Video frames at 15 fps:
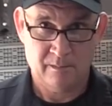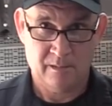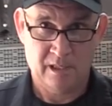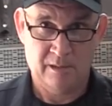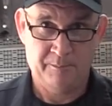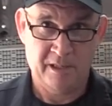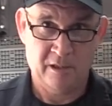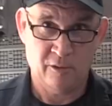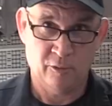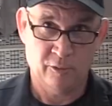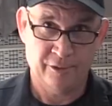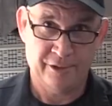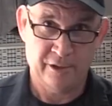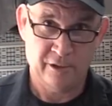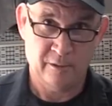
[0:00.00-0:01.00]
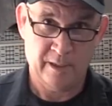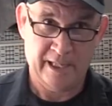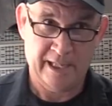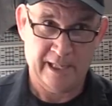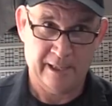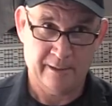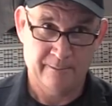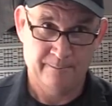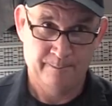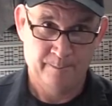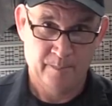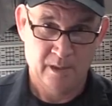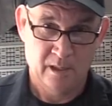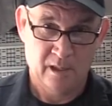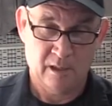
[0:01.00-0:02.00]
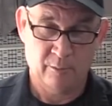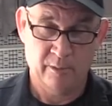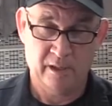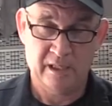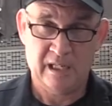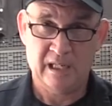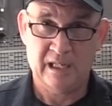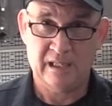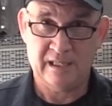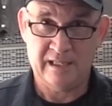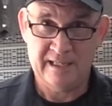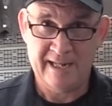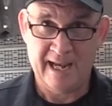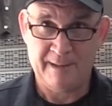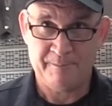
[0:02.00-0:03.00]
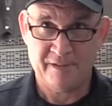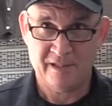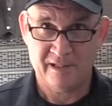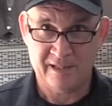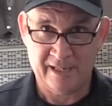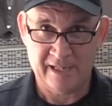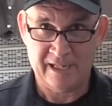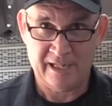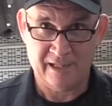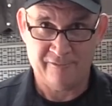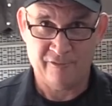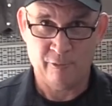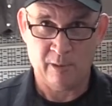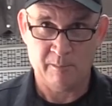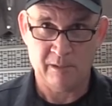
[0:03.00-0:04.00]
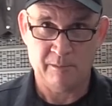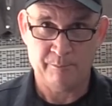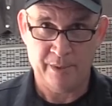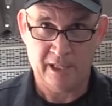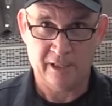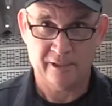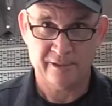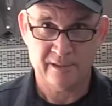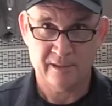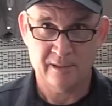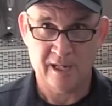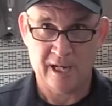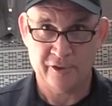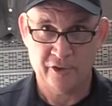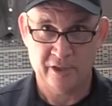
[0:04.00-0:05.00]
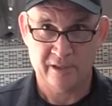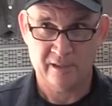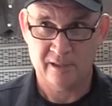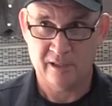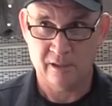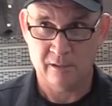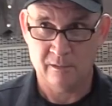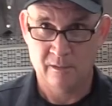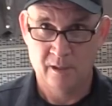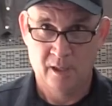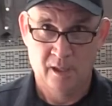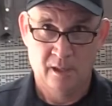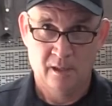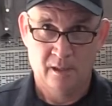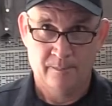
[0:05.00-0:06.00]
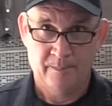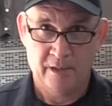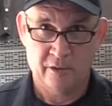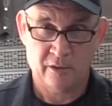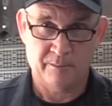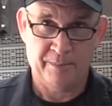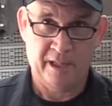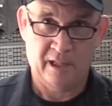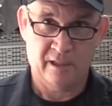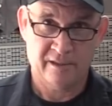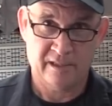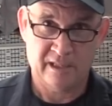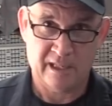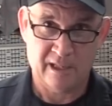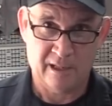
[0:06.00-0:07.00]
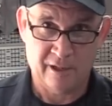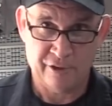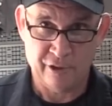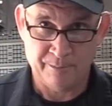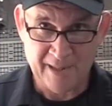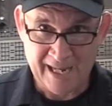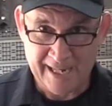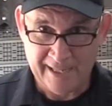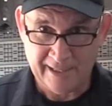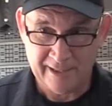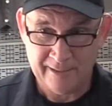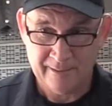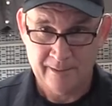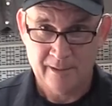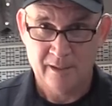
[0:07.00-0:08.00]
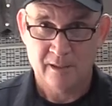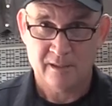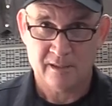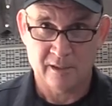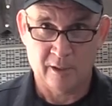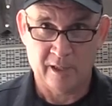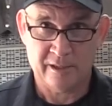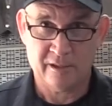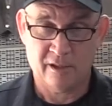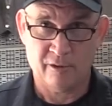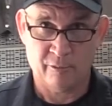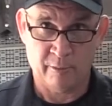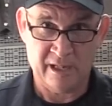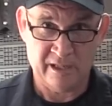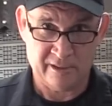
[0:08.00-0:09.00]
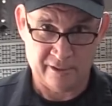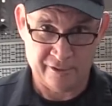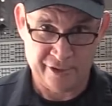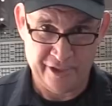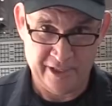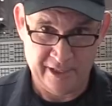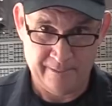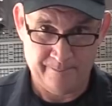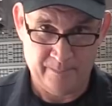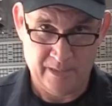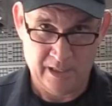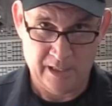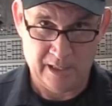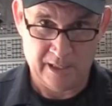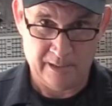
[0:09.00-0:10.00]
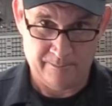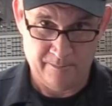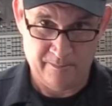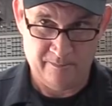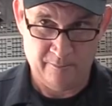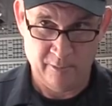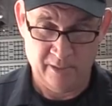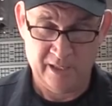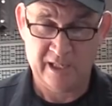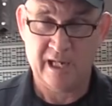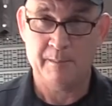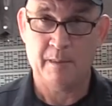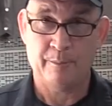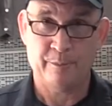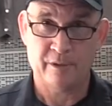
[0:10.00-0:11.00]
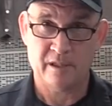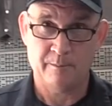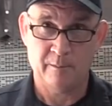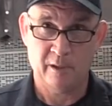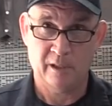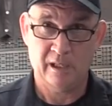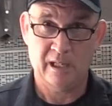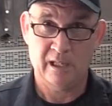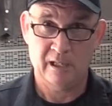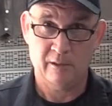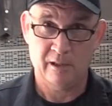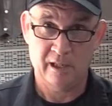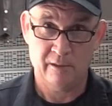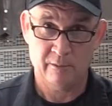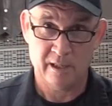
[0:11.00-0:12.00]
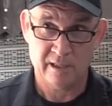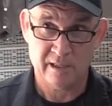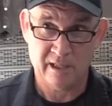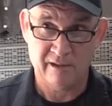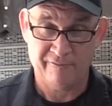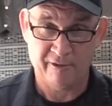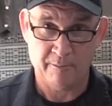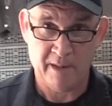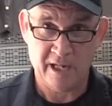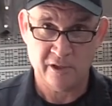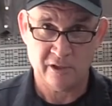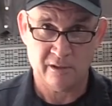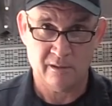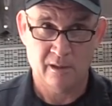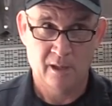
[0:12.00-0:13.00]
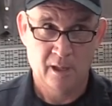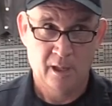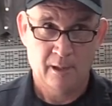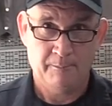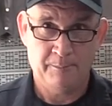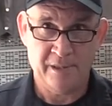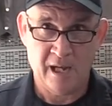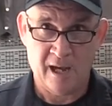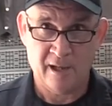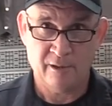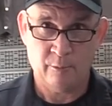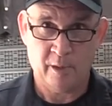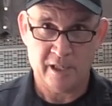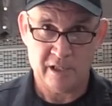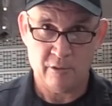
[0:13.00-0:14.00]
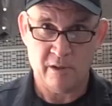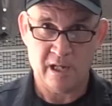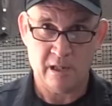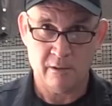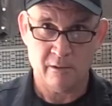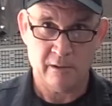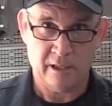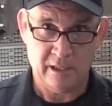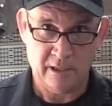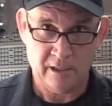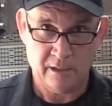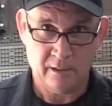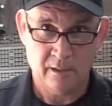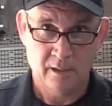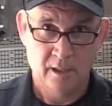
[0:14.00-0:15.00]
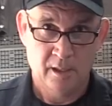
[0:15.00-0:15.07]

it'd be cool to do a really in-depth study of Gremlin bells, not just, you know, here's a bell, stick it on your bike. So I started researching it, and I really came up with some really interesting information beyond what you hear in the